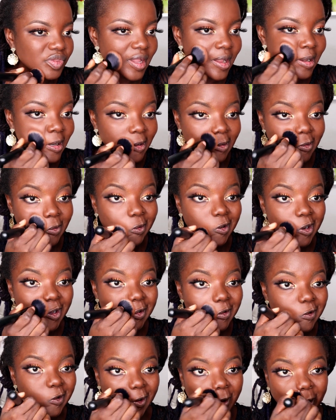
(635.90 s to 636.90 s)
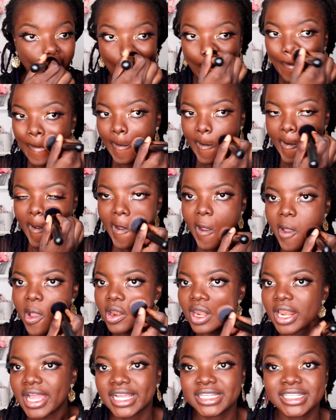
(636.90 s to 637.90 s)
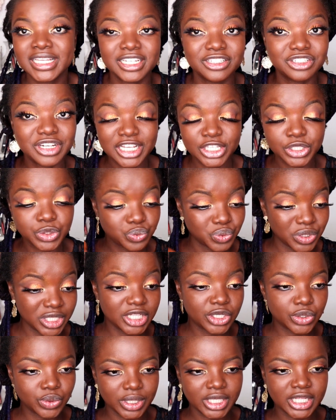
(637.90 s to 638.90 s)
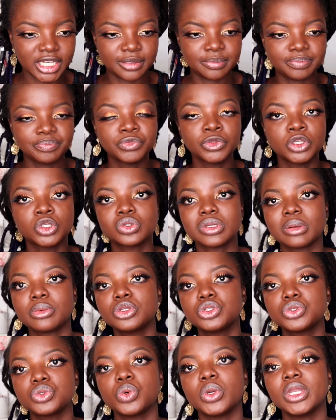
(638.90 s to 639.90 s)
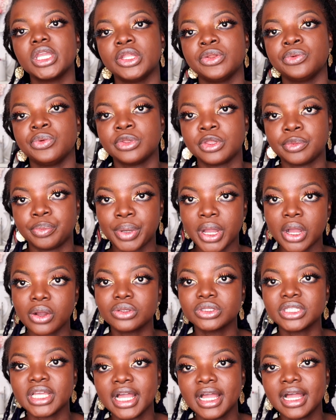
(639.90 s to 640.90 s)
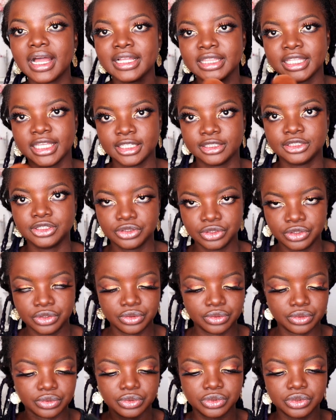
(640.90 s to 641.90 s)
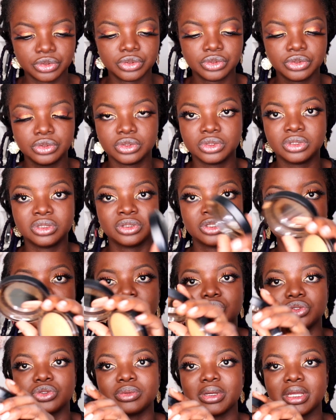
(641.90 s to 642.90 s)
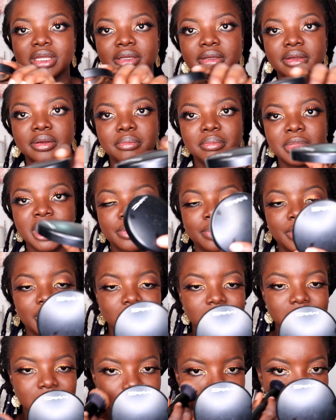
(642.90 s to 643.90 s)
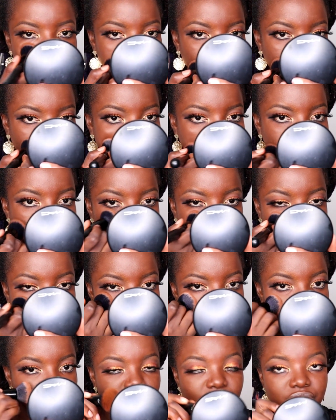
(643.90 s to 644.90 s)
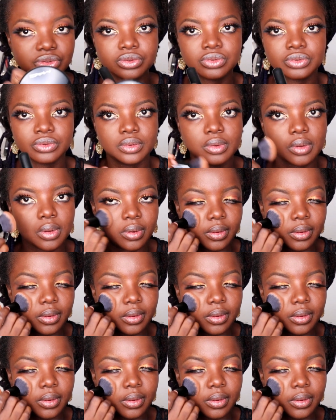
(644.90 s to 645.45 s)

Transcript: and it dries like a hair. Like I said, it dries really quickly. So I'm going to go in with the powder and then to just use my MAC powder just to